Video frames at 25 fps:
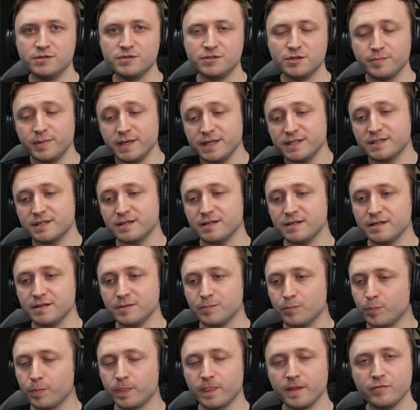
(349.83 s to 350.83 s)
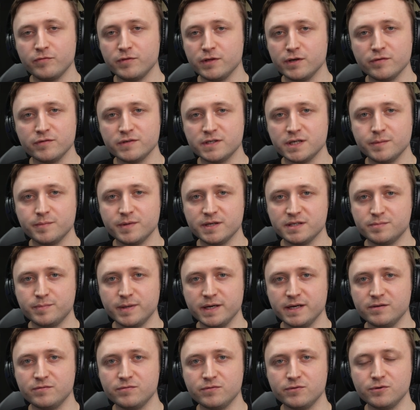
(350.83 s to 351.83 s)
So basically, if the overtime gets
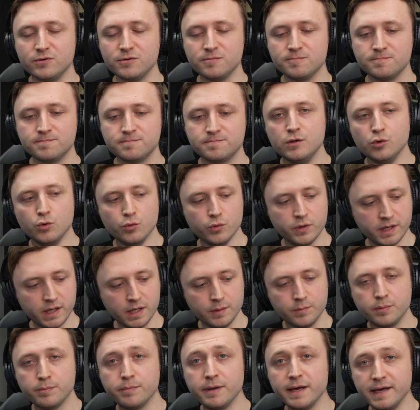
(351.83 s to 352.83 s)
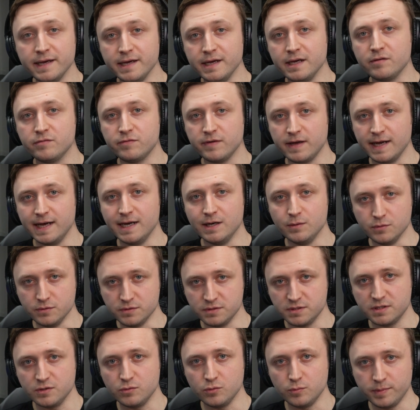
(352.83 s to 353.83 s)
paid for, you will keep paying for
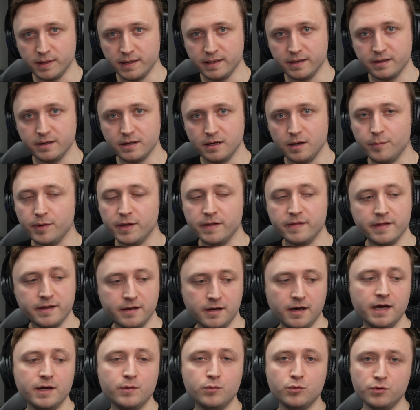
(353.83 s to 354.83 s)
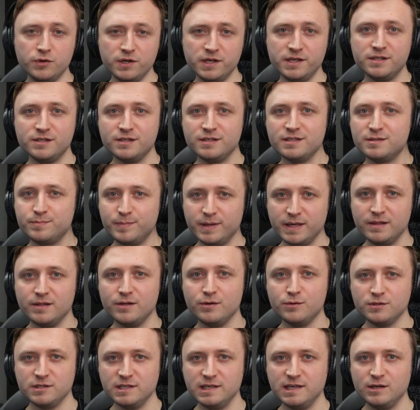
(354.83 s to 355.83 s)
hours that will bank up, and then I will need to spend
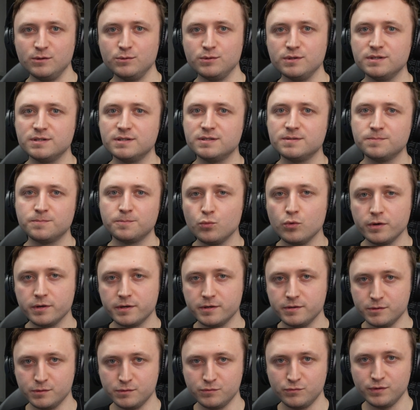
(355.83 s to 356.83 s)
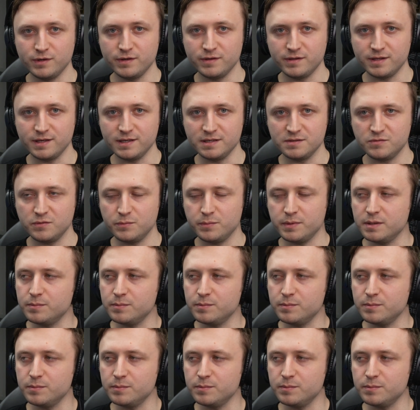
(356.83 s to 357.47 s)
those hours working on free things for